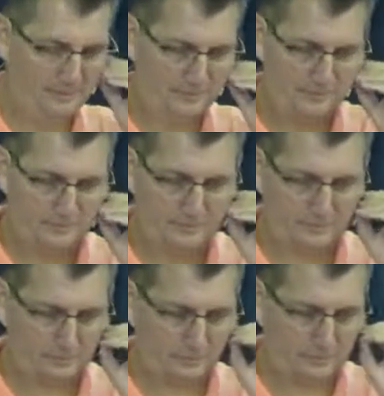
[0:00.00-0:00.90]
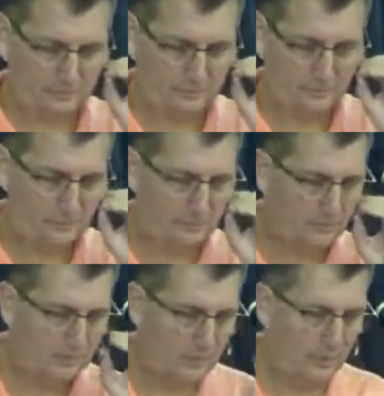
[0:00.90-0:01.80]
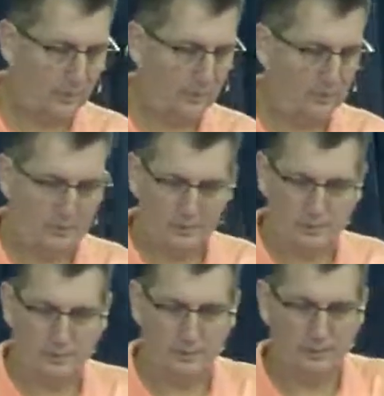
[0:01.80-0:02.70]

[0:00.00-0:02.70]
(no one is talking)